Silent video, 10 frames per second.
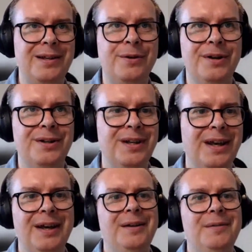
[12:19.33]
You've
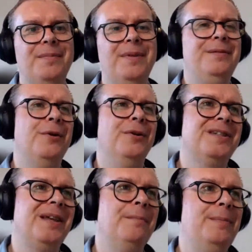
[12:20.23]

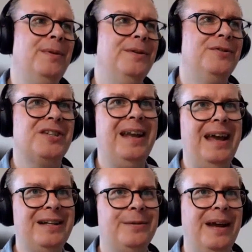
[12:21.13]
got some people who just
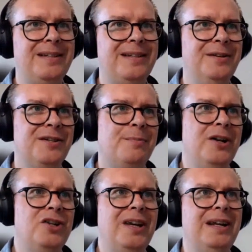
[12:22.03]
connect to an Excel
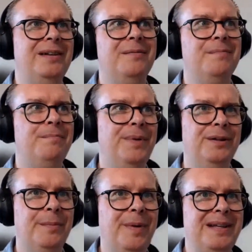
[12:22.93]
spreadsheet,
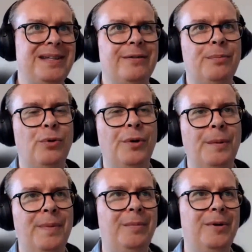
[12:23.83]
build a basic report
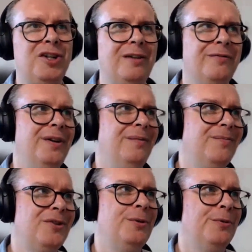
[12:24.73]
and publish it for
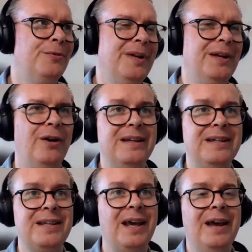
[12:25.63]
2 or 3
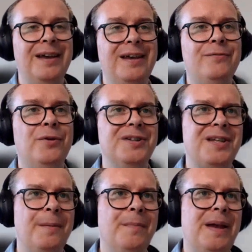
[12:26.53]
colleagues. You've got
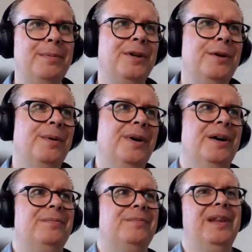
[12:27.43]
some people who
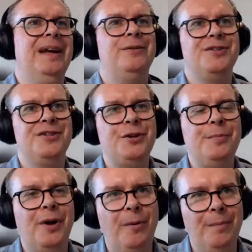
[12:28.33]
are like got
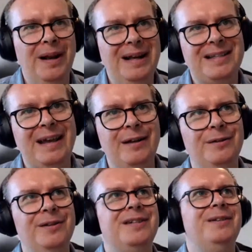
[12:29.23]
super complex
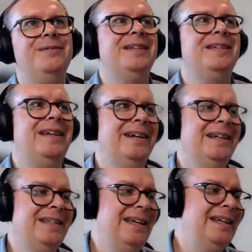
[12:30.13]
skills using
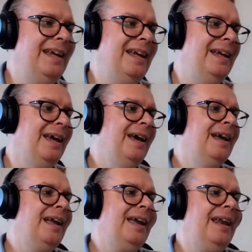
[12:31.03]
CI/CD,
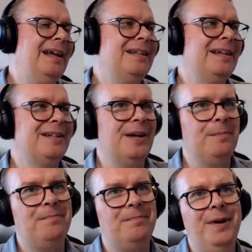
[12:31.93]
connecting
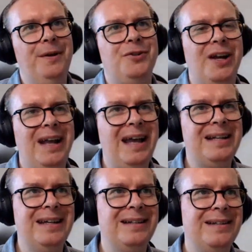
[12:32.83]
to, you know,
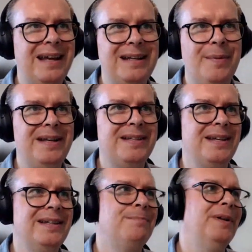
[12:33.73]
gigantic
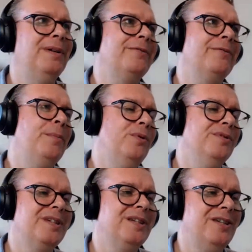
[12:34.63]
databases, building
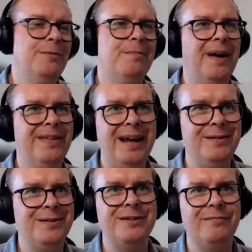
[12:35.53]
reports consumed by
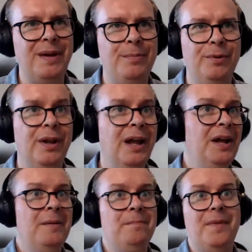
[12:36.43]
thousands of people.
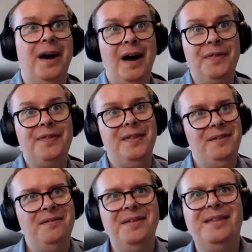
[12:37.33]
And,
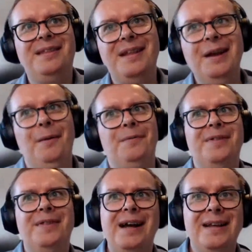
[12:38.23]
you know,
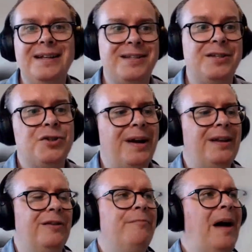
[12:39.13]
that's the
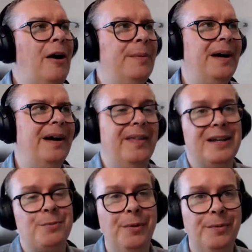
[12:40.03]
strength of Power BI, and
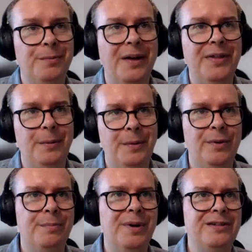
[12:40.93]
that's what I think we
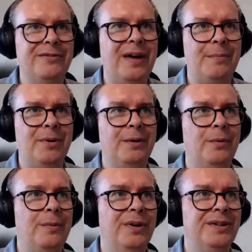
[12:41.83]
want to bring to Fabric.
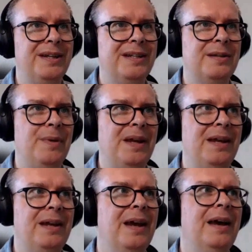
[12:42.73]
We want it to
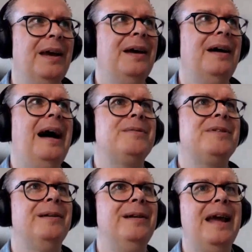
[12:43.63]
be
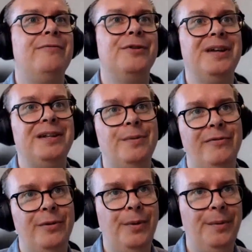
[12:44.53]
absolutely everything to
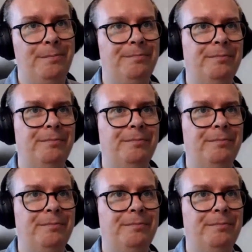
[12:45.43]
everyone.